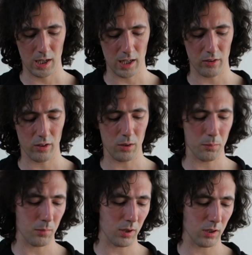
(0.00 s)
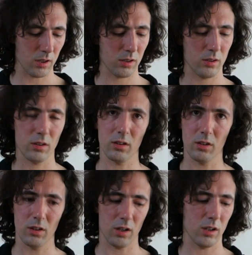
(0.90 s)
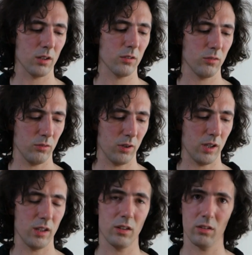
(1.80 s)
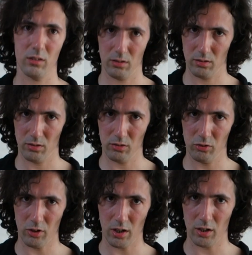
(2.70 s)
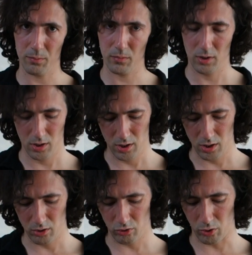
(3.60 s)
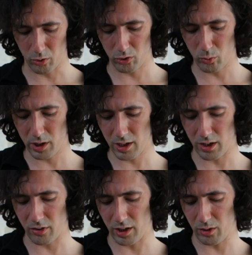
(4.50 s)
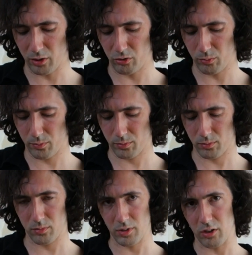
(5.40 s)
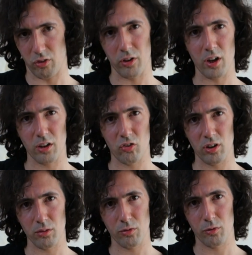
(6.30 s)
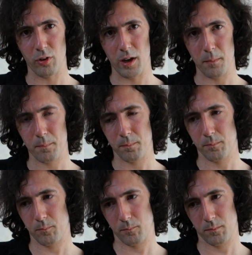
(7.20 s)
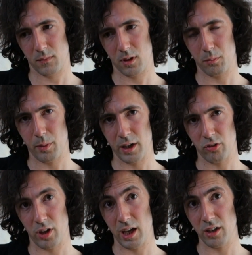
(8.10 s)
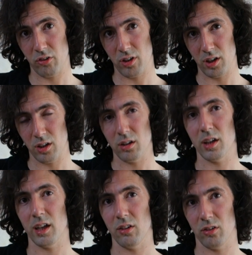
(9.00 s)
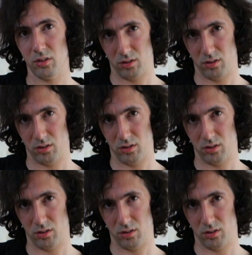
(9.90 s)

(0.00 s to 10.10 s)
and the ma, ga, re, sa. So on the way down there, that's the 19th fret, back to 18 and